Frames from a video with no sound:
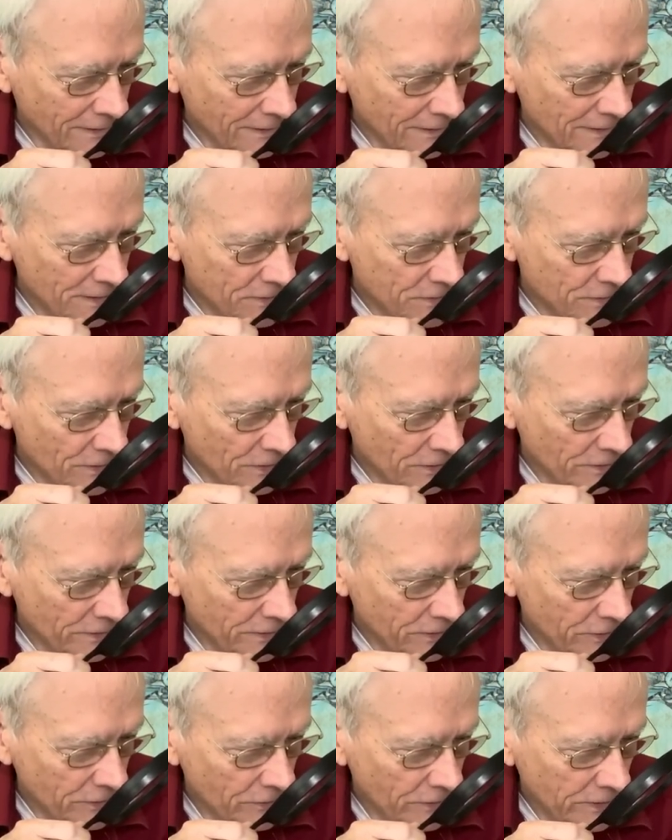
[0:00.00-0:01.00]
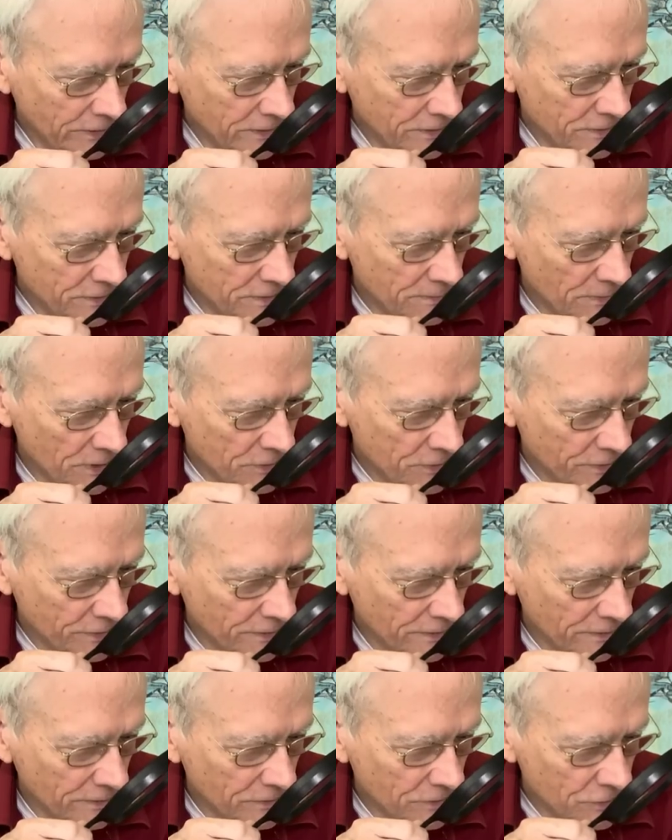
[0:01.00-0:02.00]
Lists all the ingredients, most
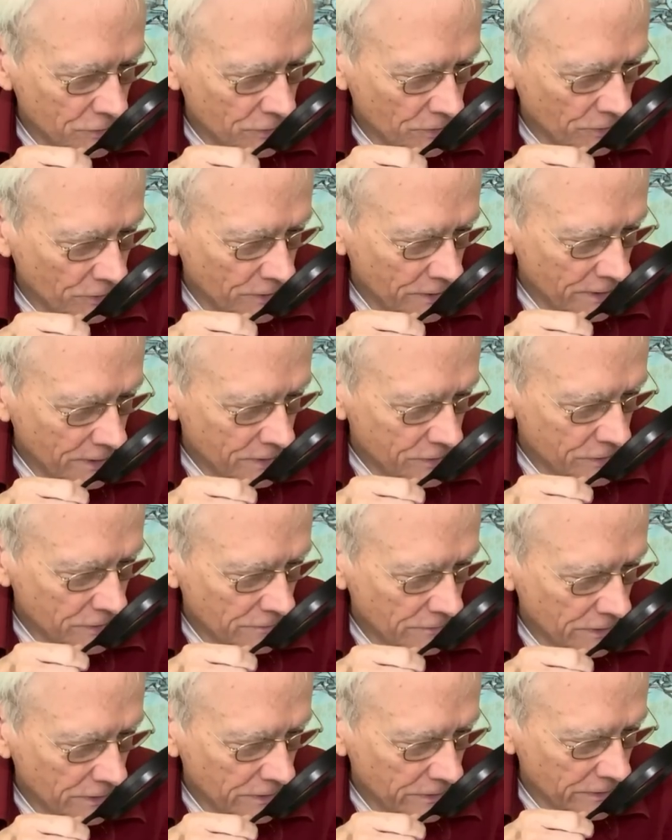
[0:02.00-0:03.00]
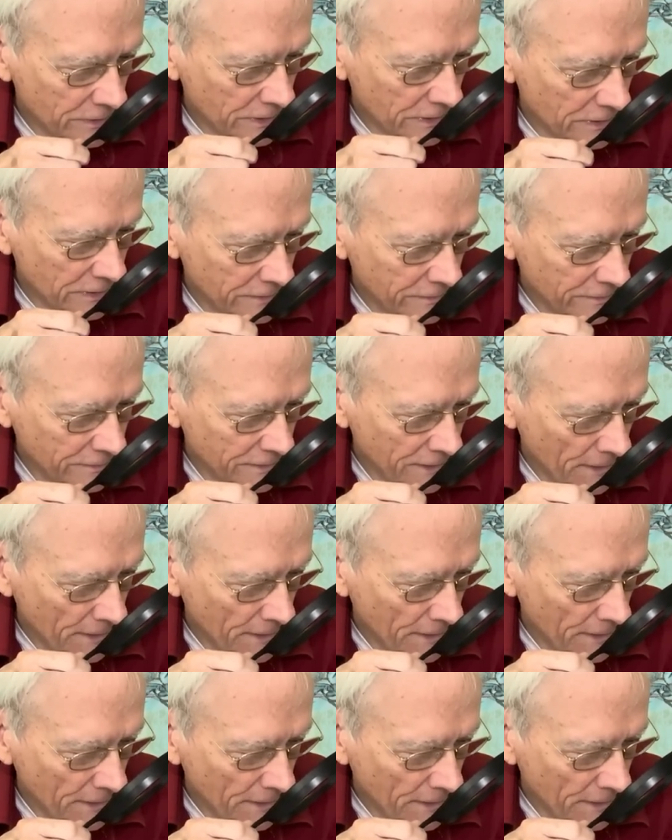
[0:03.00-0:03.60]
of the usual things you've heard of.